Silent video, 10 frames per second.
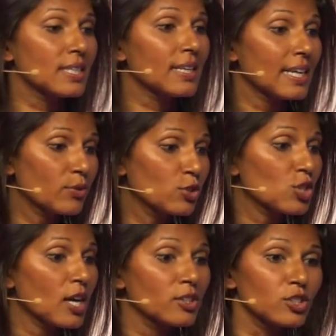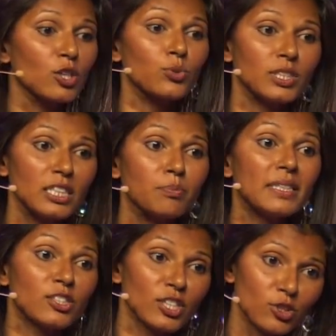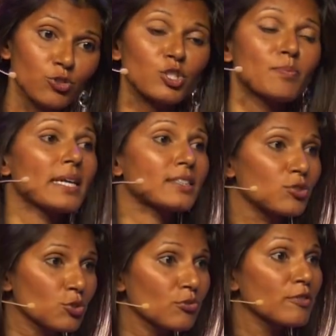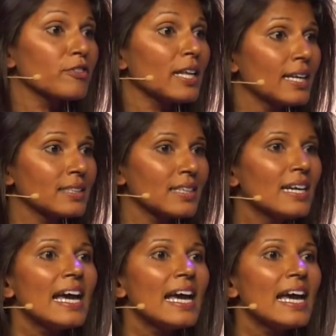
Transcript: that allow the child to go deep and to introspect and to reflect,